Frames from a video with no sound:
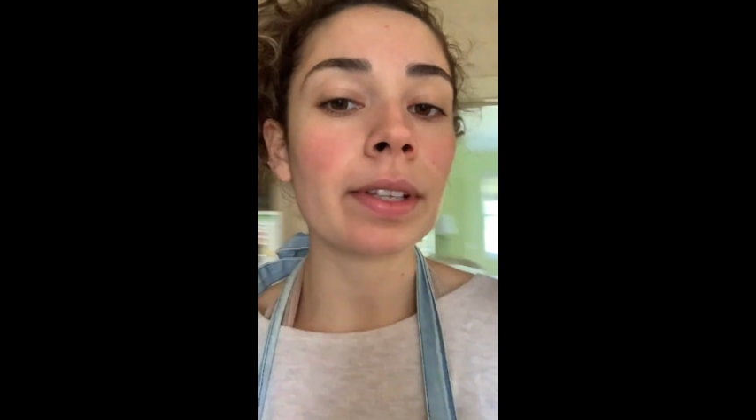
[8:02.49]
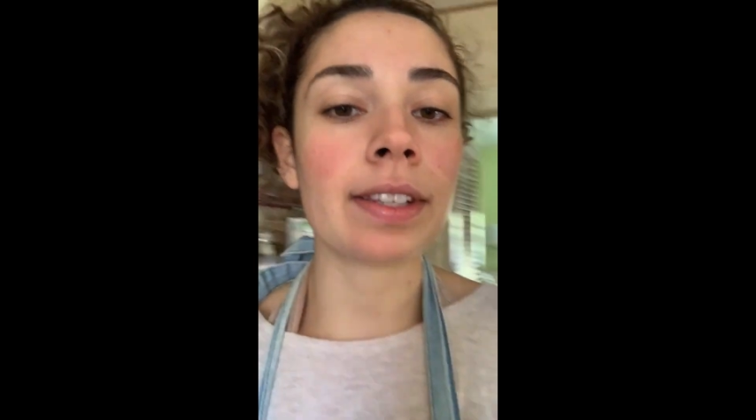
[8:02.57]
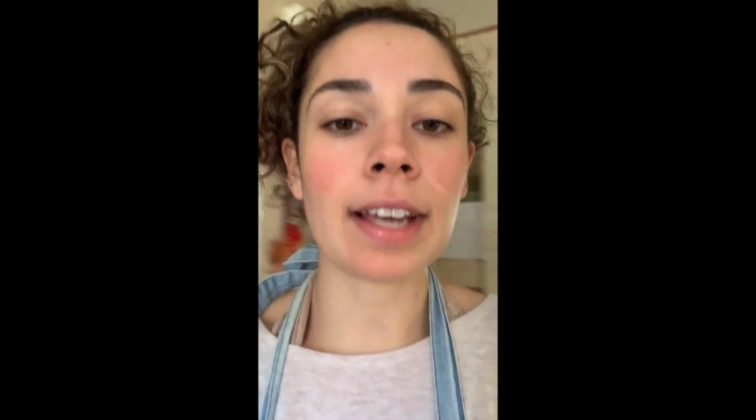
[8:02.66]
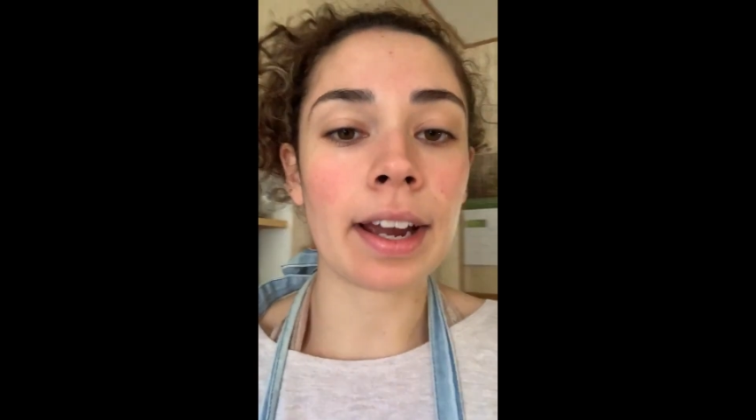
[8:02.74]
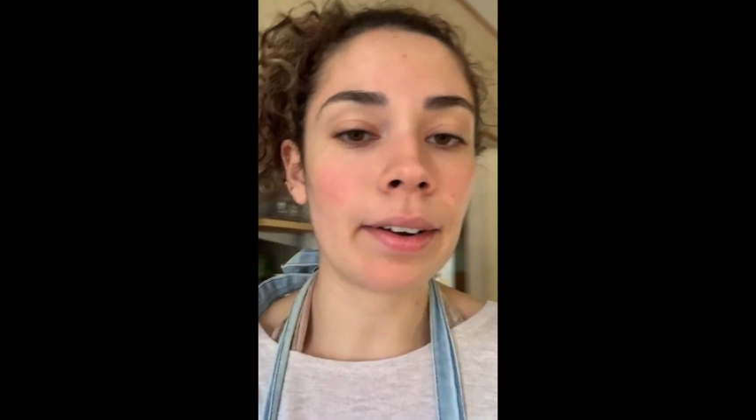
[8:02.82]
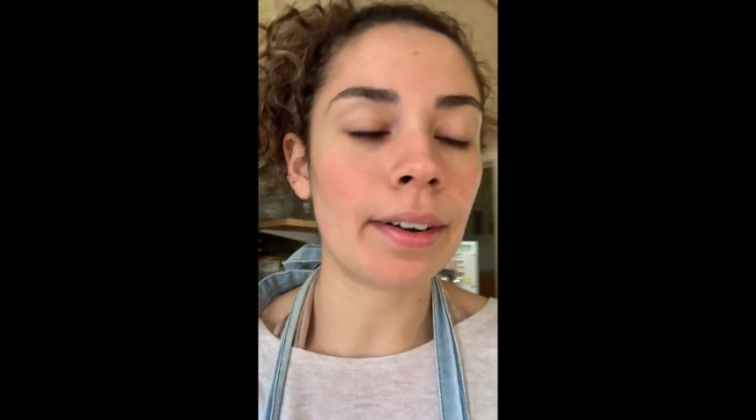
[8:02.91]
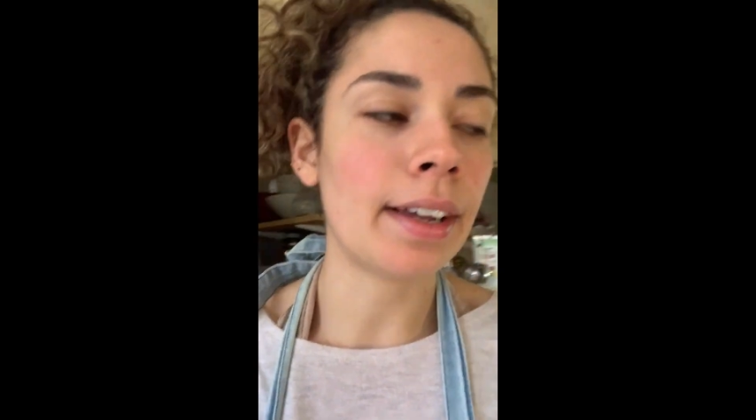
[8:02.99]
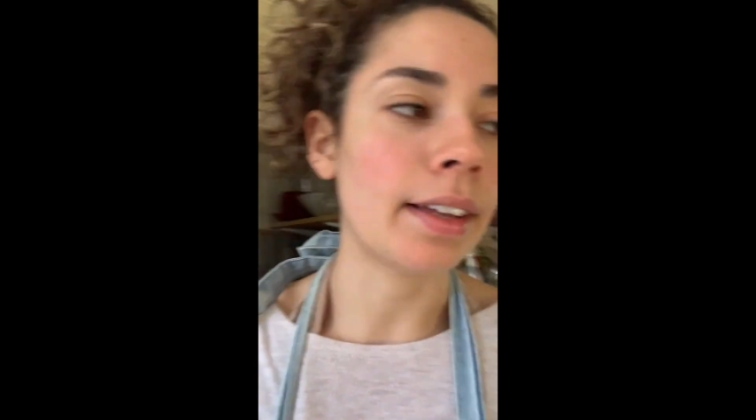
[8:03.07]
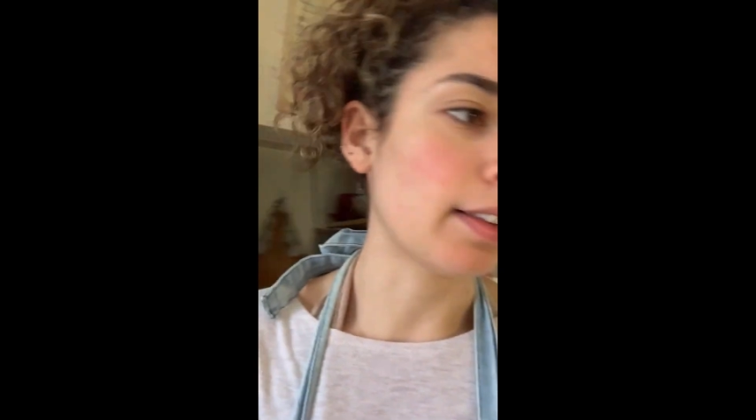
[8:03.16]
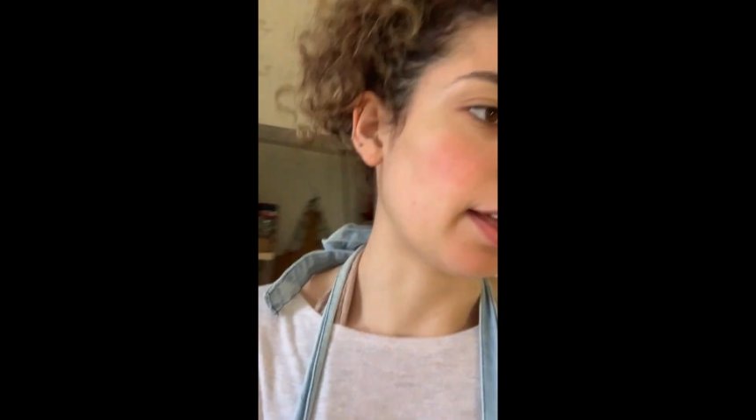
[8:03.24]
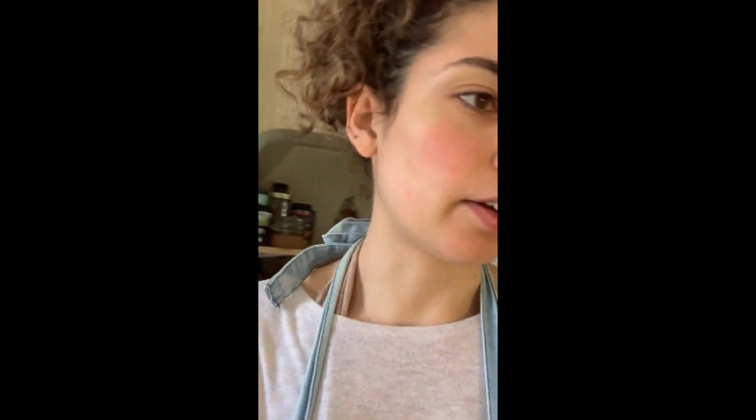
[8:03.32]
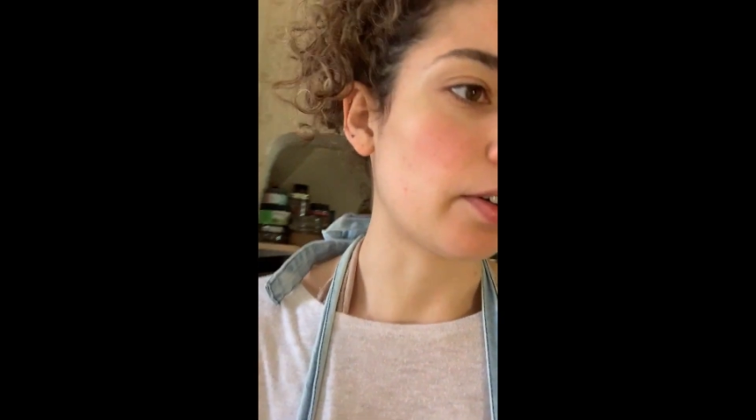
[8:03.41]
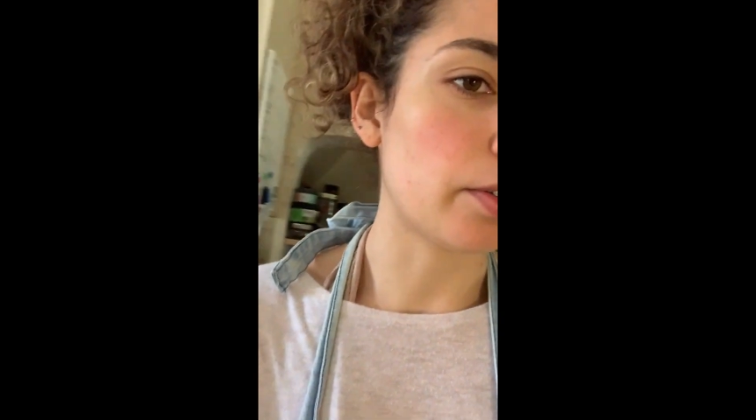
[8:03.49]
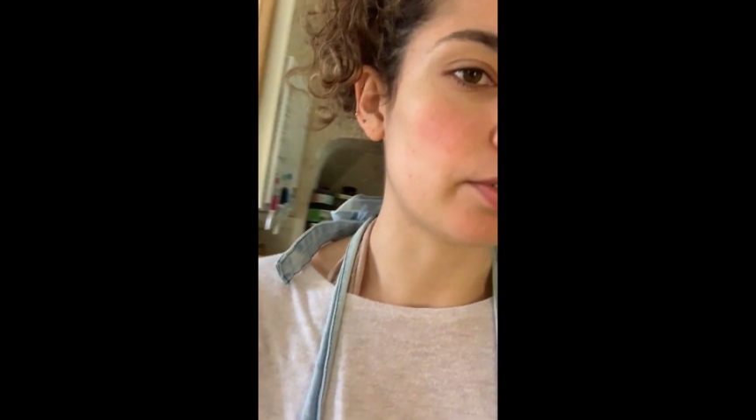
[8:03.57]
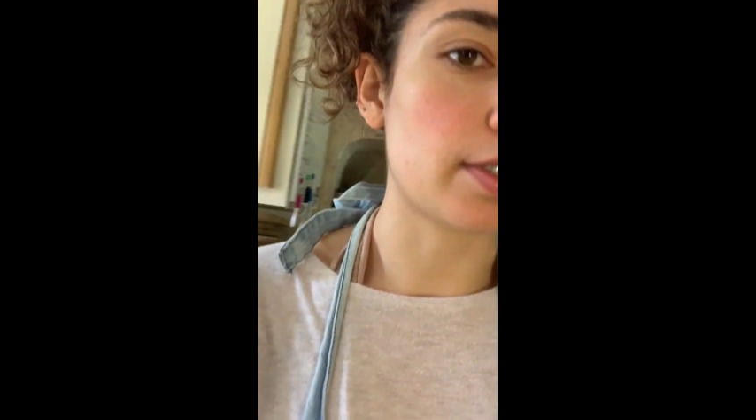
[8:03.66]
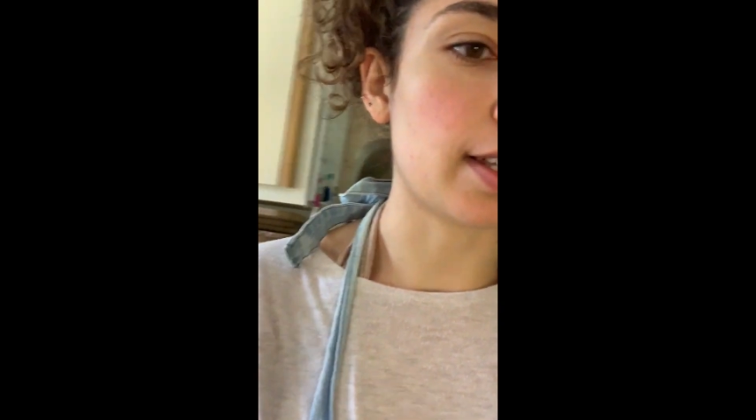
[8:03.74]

with dairy and like all those